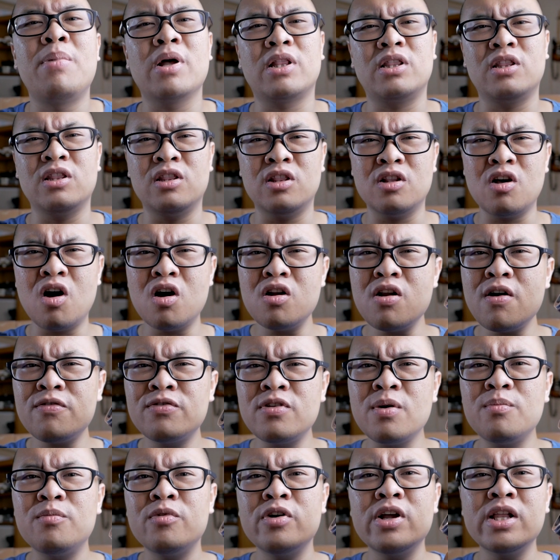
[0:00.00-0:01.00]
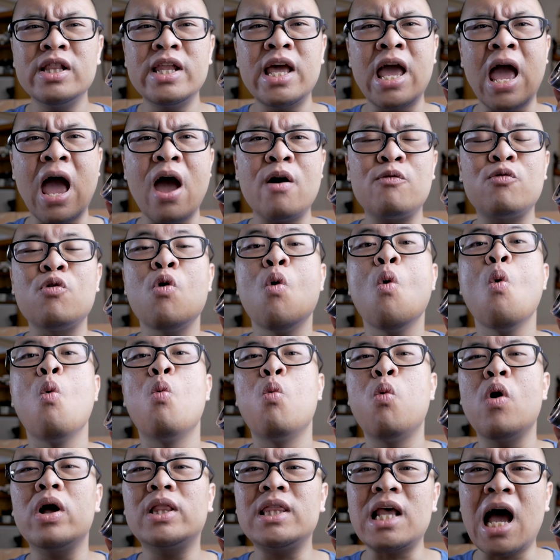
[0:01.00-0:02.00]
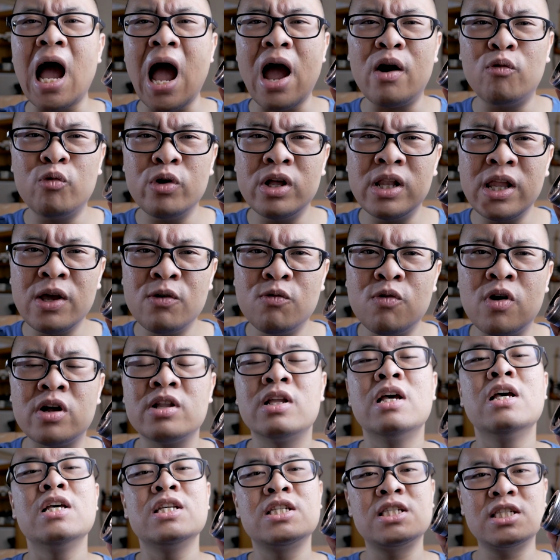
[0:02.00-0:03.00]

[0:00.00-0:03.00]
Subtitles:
but none of them really have what I really want,